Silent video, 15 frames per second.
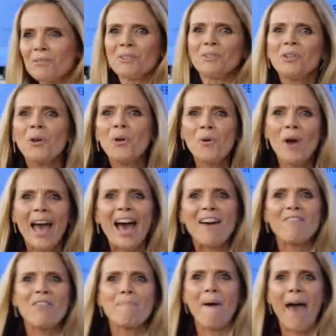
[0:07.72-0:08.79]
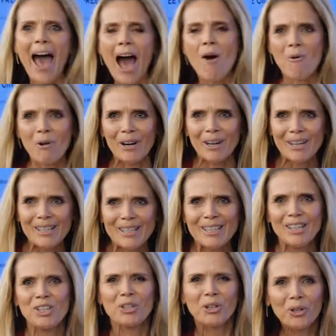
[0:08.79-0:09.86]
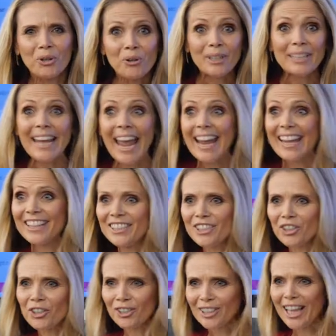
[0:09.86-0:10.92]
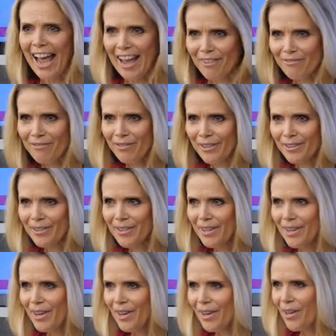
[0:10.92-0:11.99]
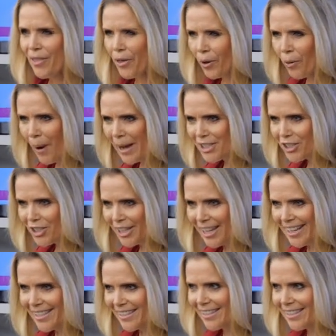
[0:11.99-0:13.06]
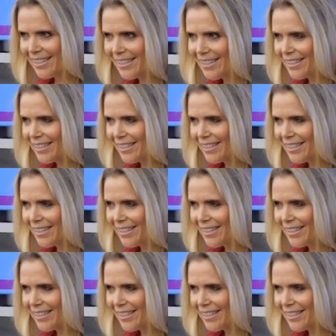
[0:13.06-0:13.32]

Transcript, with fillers: You have the power to create your life. The question is